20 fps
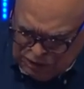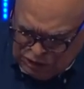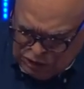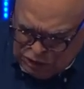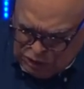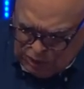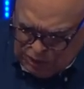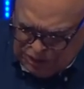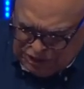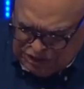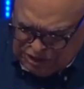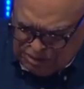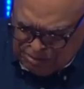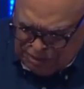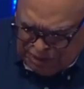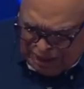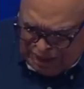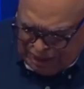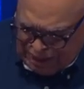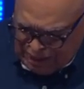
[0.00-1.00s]
rejoice
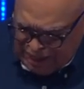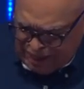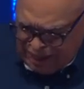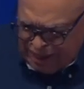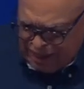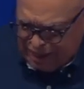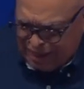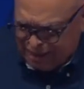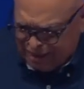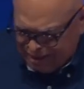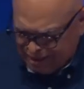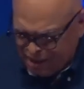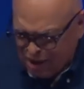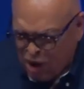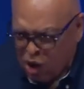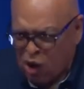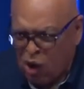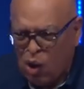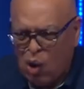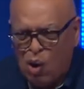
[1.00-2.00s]
and be glad
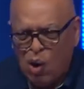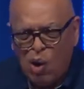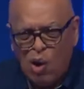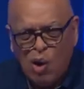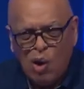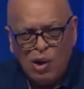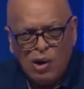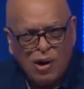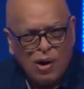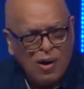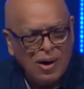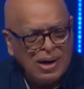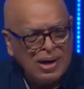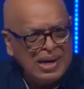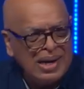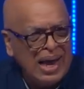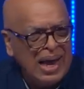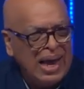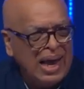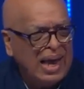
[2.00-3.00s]
all our
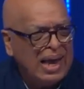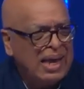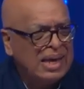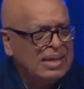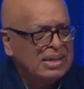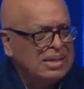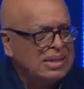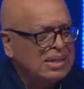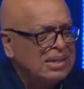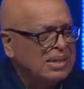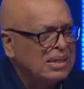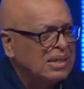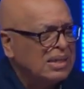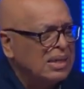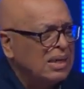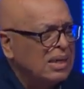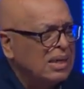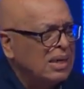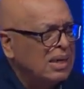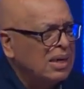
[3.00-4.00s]
days.
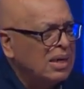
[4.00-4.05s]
